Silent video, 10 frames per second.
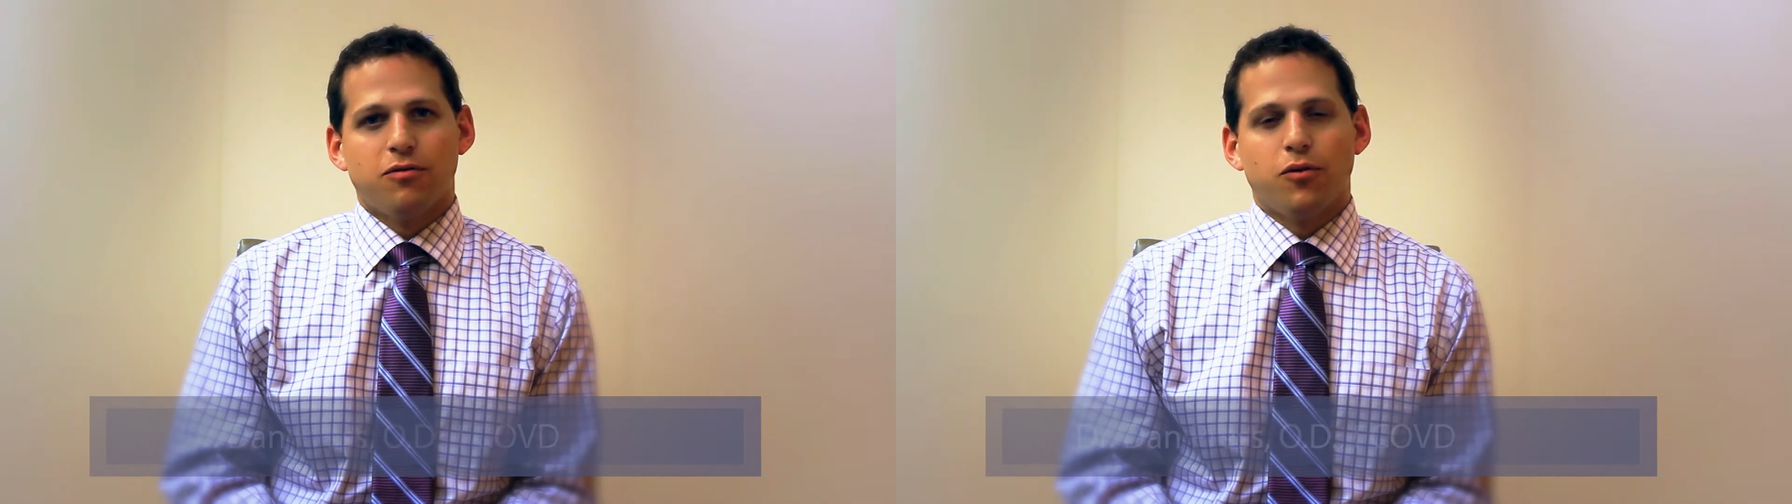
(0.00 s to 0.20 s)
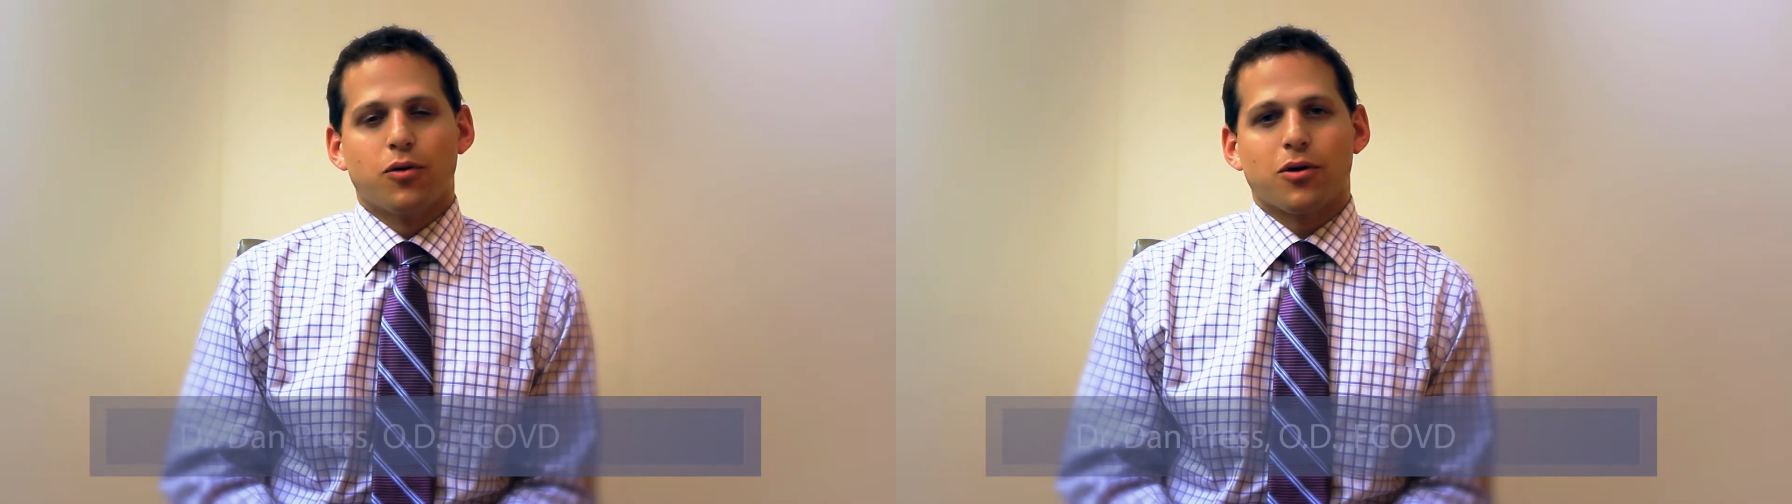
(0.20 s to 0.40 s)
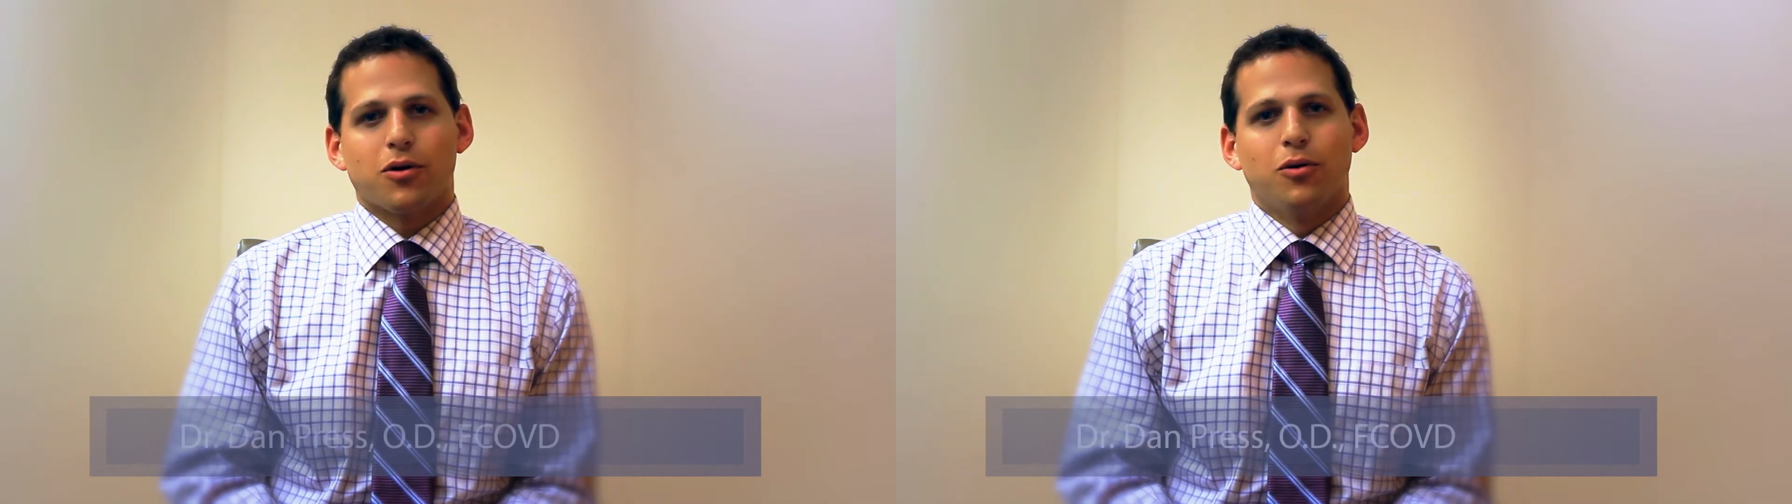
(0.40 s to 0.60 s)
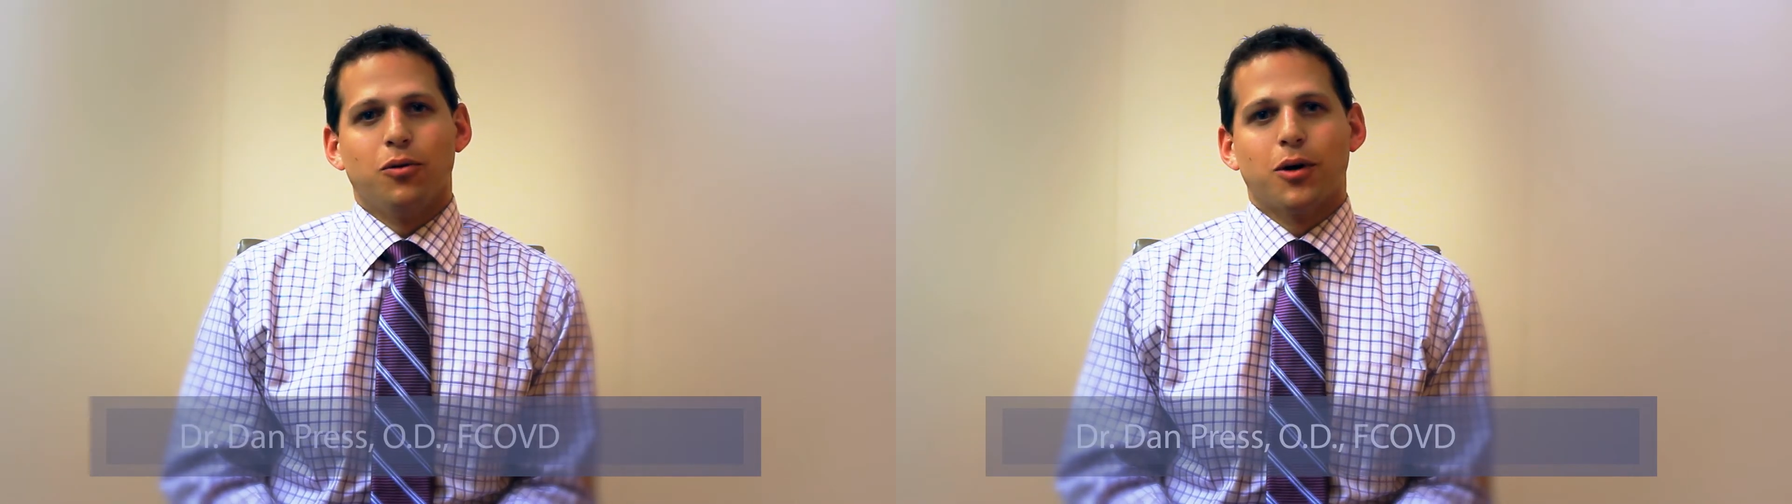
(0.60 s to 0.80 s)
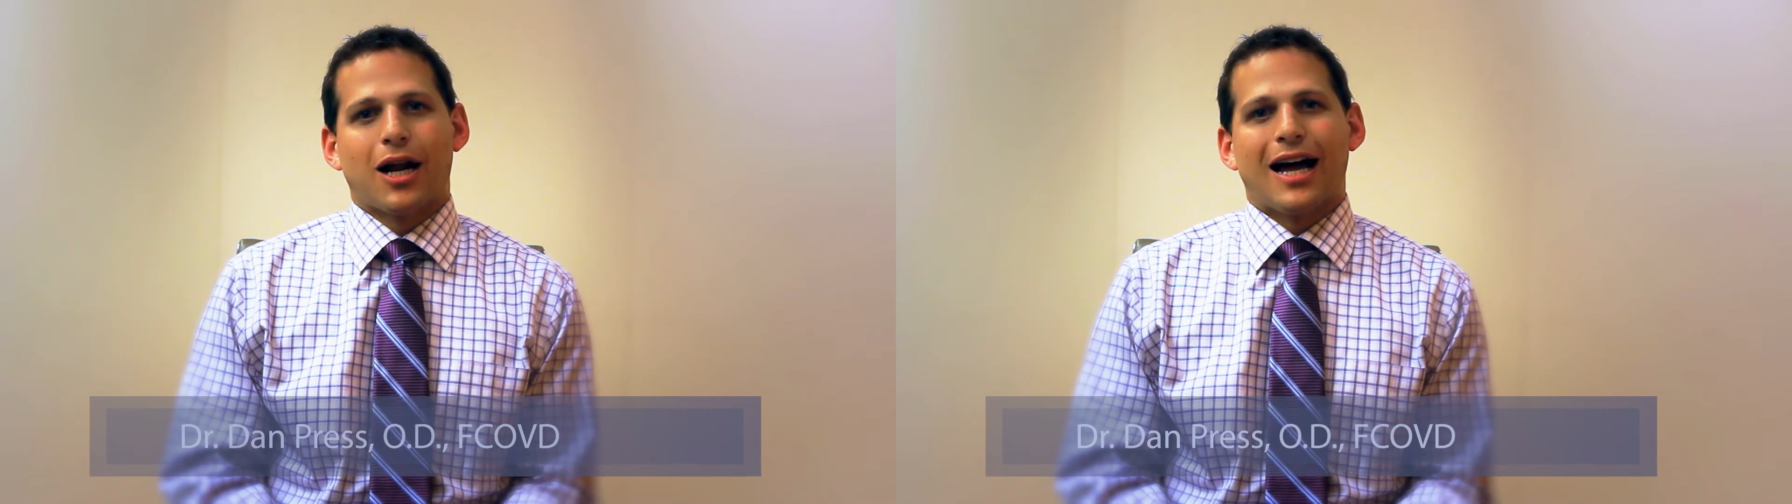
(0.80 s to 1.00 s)
for
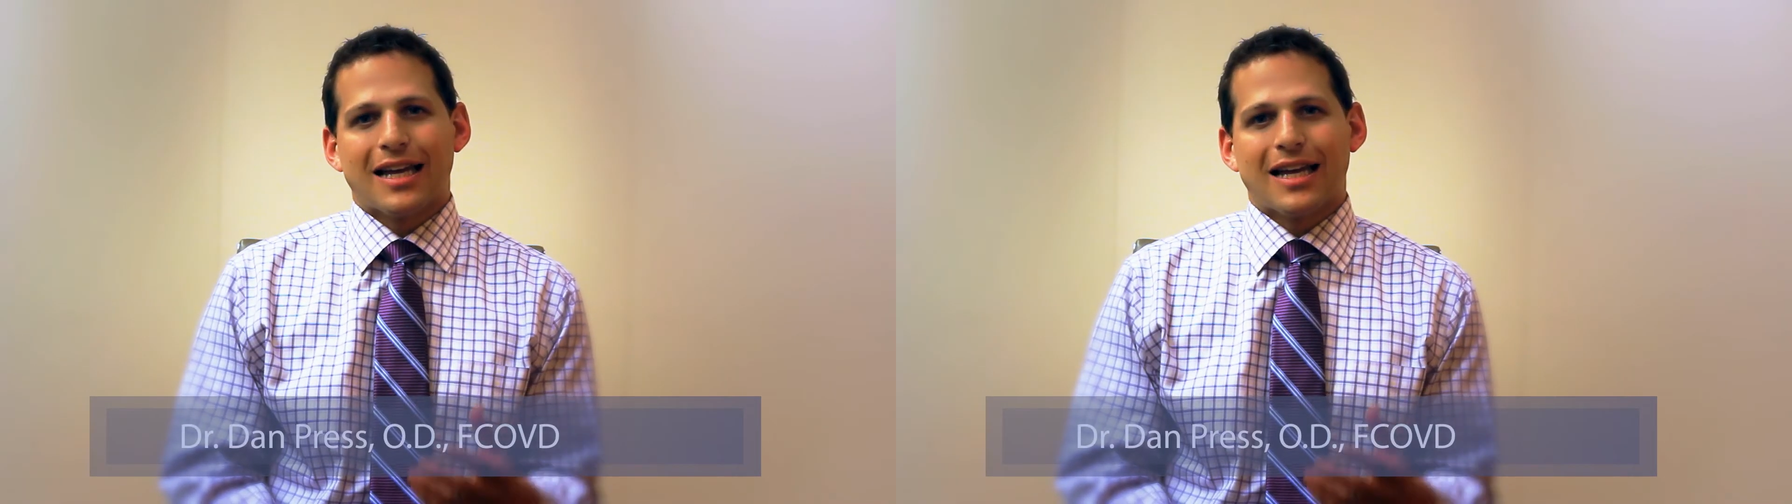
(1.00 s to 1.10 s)
what I